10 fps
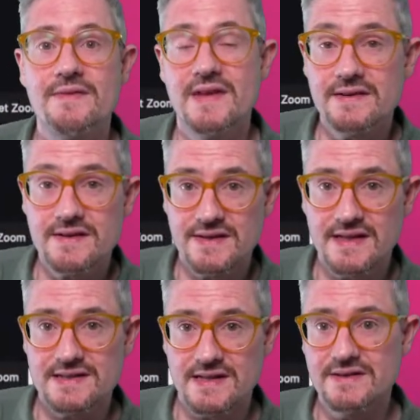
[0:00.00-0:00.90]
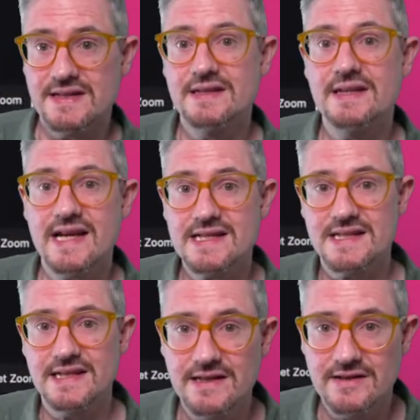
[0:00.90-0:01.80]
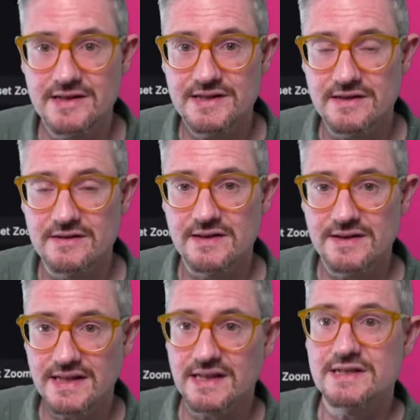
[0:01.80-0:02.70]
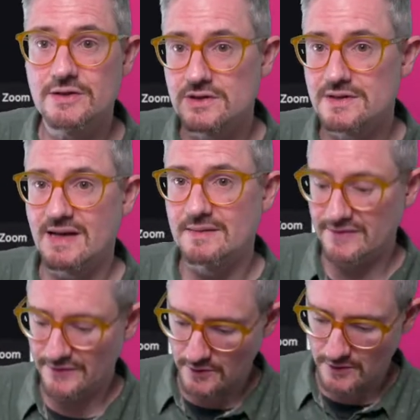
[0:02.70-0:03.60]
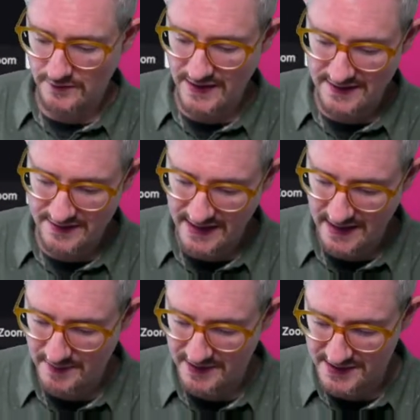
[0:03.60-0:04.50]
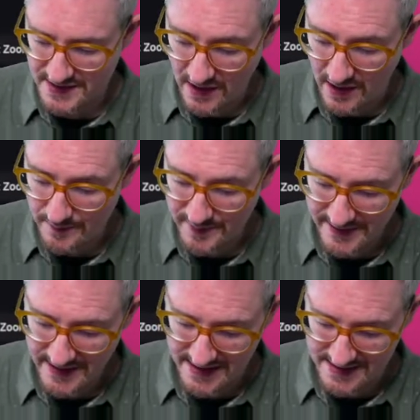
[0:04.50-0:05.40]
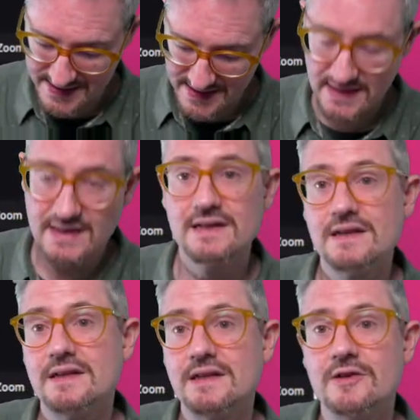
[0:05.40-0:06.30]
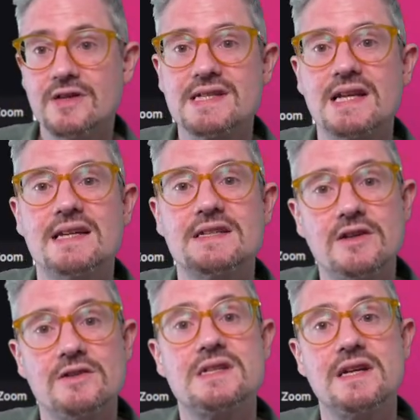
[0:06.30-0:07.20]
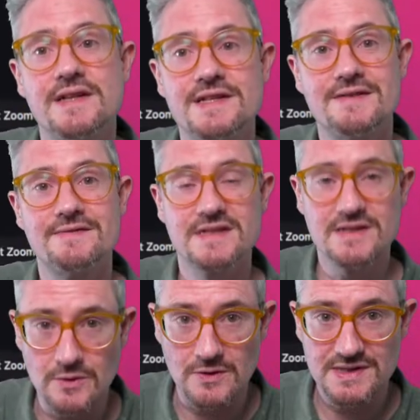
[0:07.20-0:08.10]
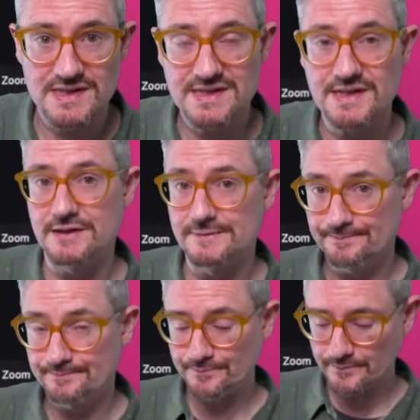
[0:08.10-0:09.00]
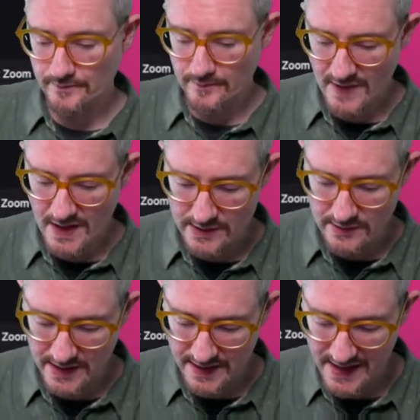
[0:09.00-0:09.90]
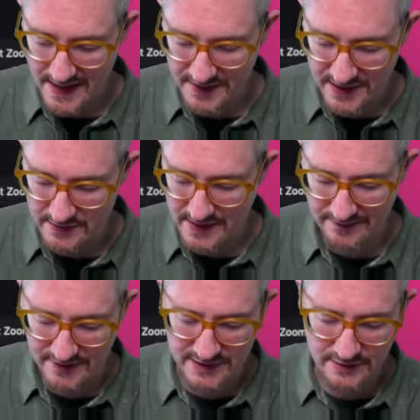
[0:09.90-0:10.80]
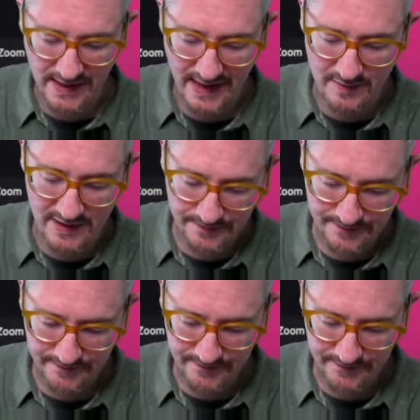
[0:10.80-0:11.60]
The other thing, so then the next thing you can do, the thing that I talked about before, that thing up at the top, is you can select an alternative source. So you can either have the CueCam virtual camera,